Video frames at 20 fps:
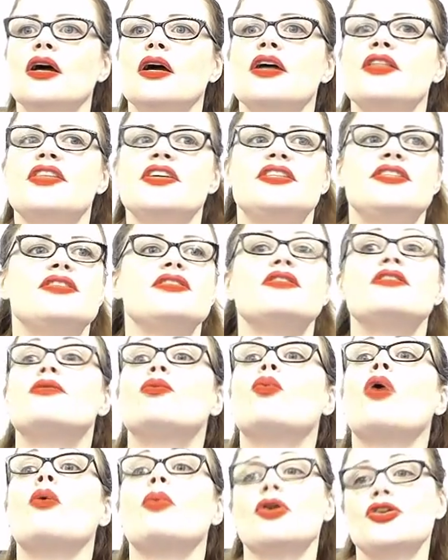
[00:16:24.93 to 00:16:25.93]
the,
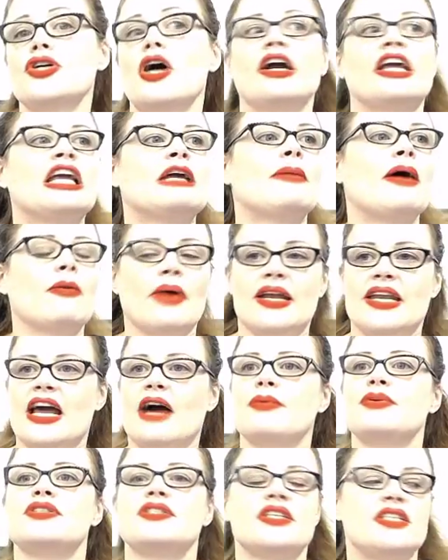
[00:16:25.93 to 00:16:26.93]
what we're talking about right
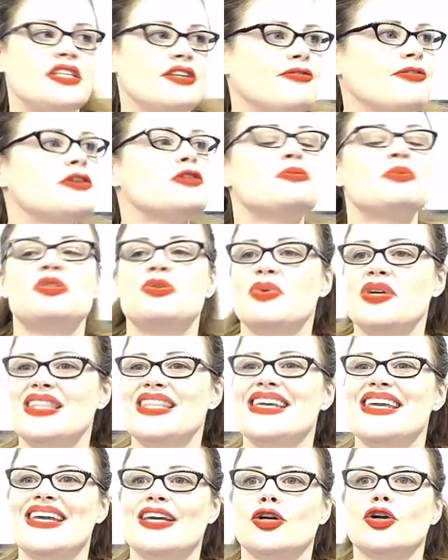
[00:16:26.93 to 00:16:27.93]
now is the difference between
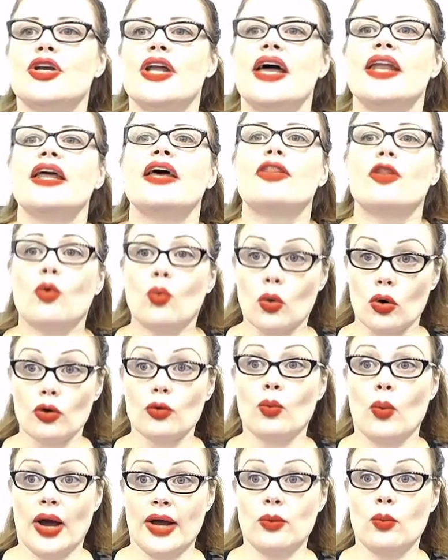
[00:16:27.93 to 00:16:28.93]
the internet and the
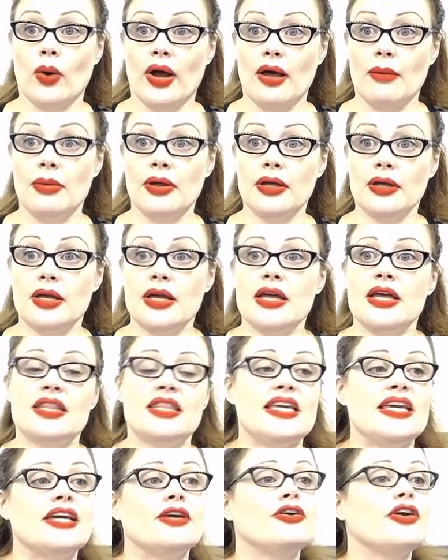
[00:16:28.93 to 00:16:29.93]
World Wide Web.
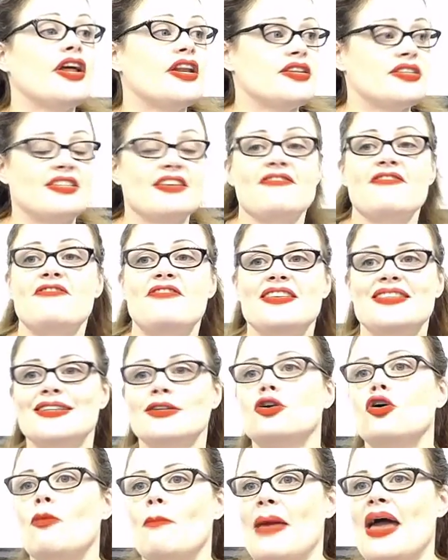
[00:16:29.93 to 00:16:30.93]
The internet is the
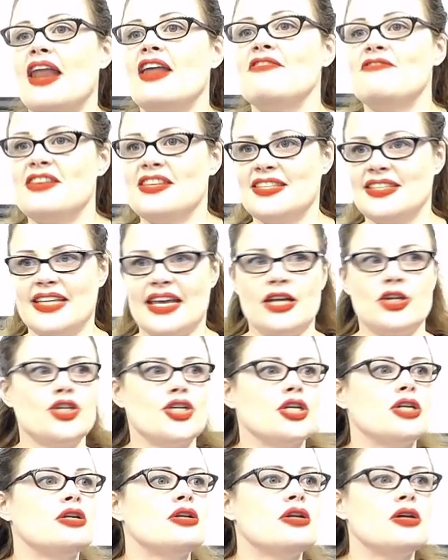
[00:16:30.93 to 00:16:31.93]
physical
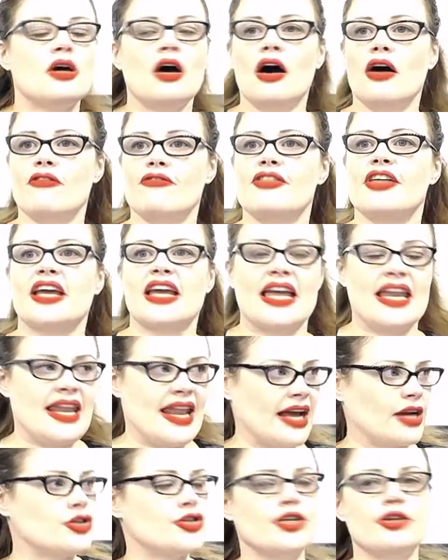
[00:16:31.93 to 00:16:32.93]
manifestation of the
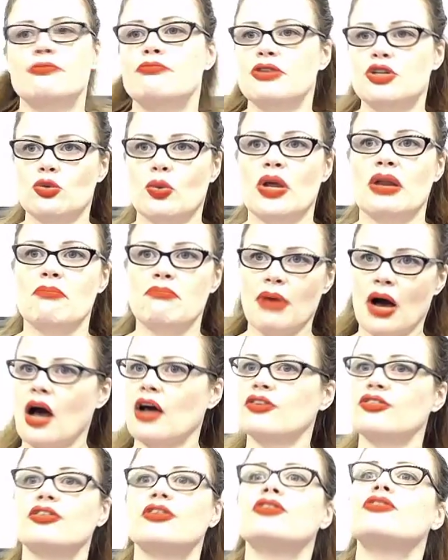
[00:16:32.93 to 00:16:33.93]
connection between
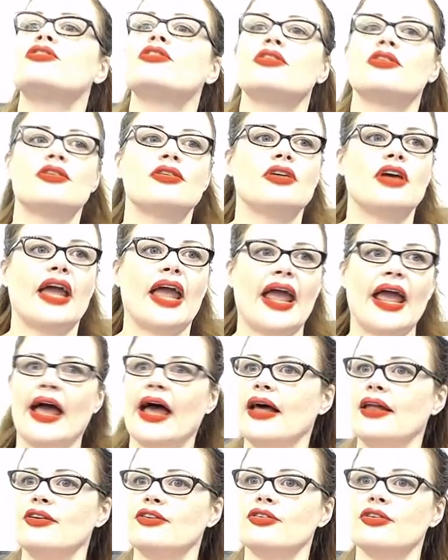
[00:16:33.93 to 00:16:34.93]
boxes
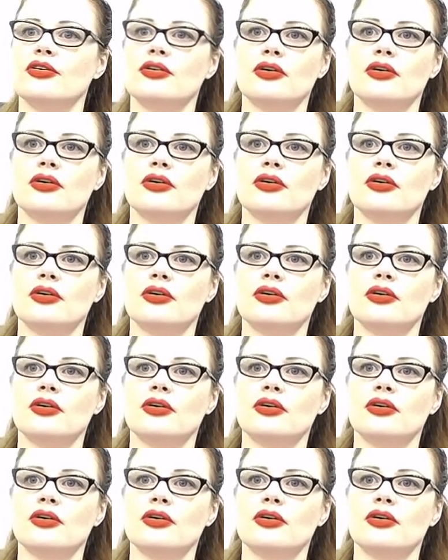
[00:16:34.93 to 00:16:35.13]
and